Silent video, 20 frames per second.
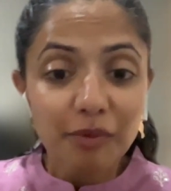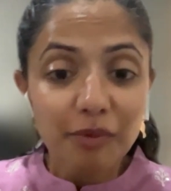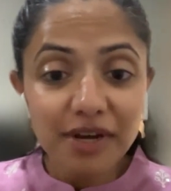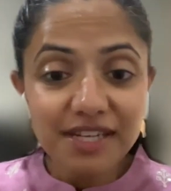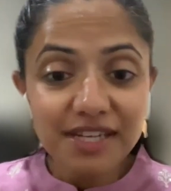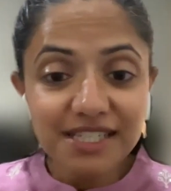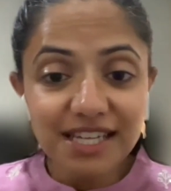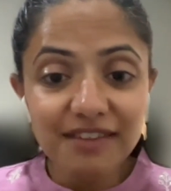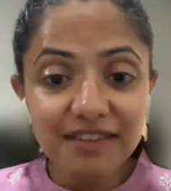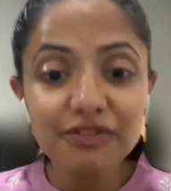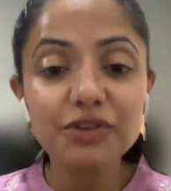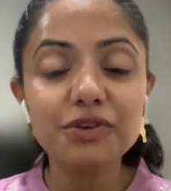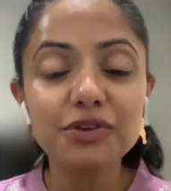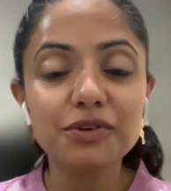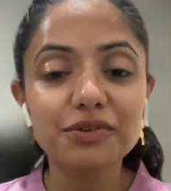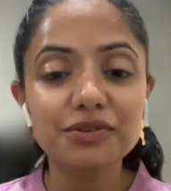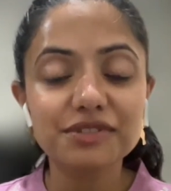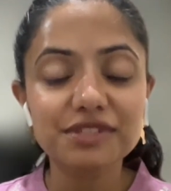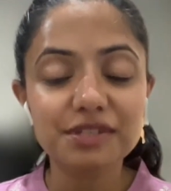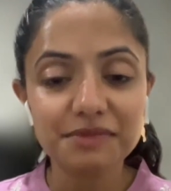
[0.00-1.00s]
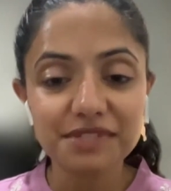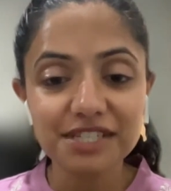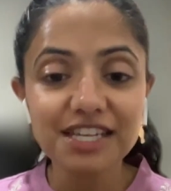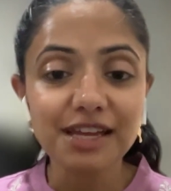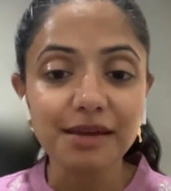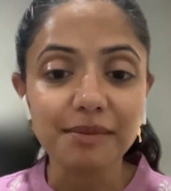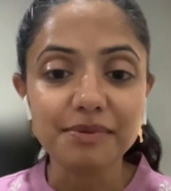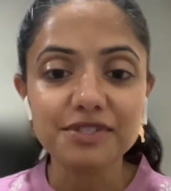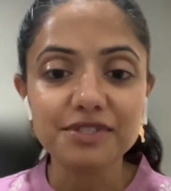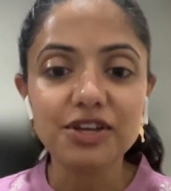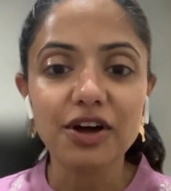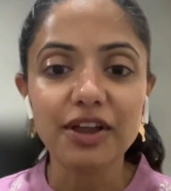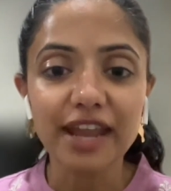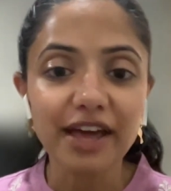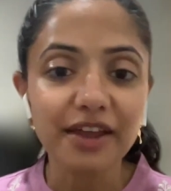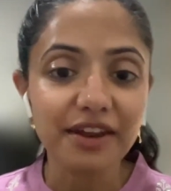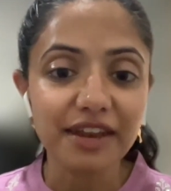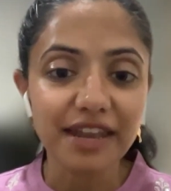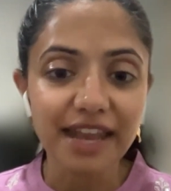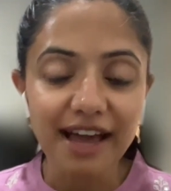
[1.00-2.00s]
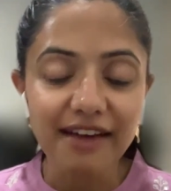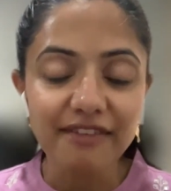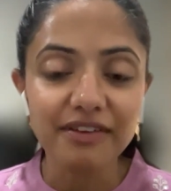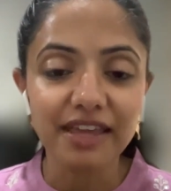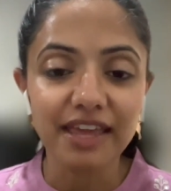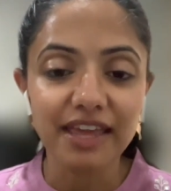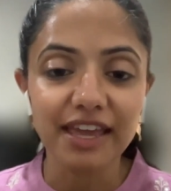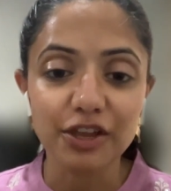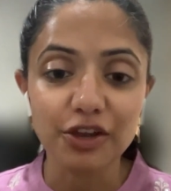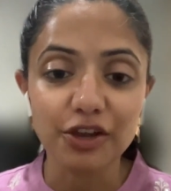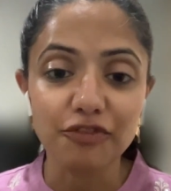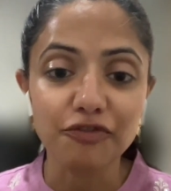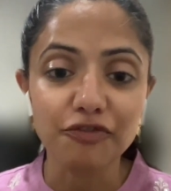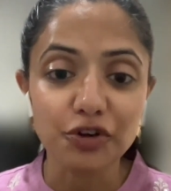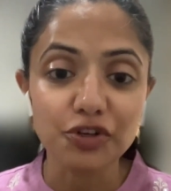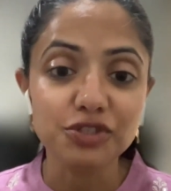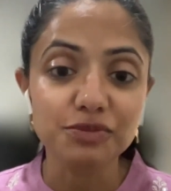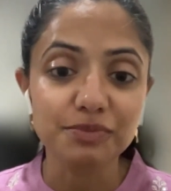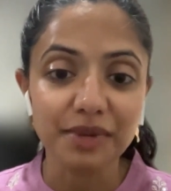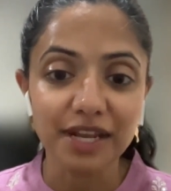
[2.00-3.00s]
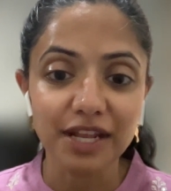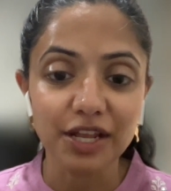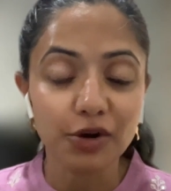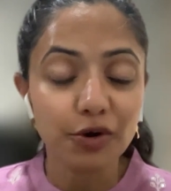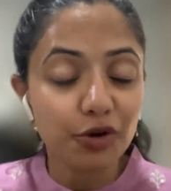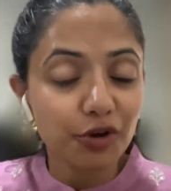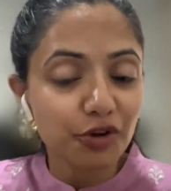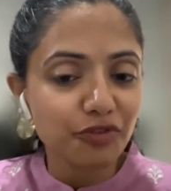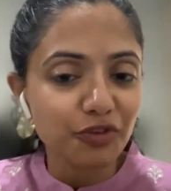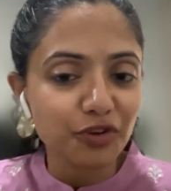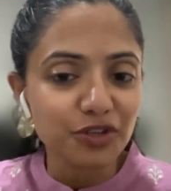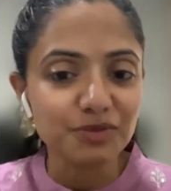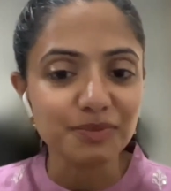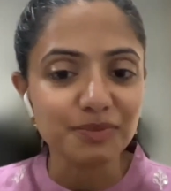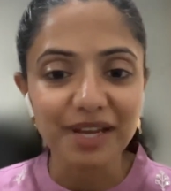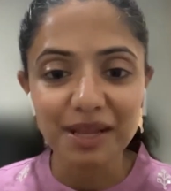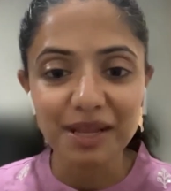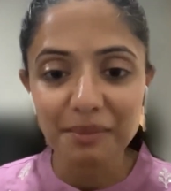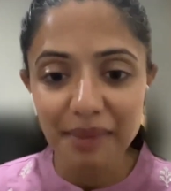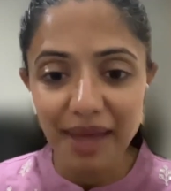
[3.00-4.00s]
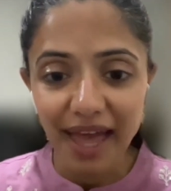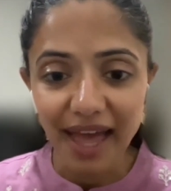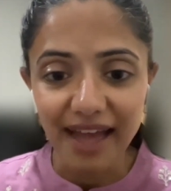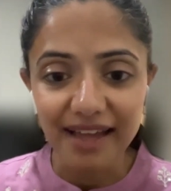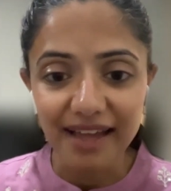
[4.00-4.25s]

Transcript: We wanted to give you some tips on how to navigate your first meeting or your first meeting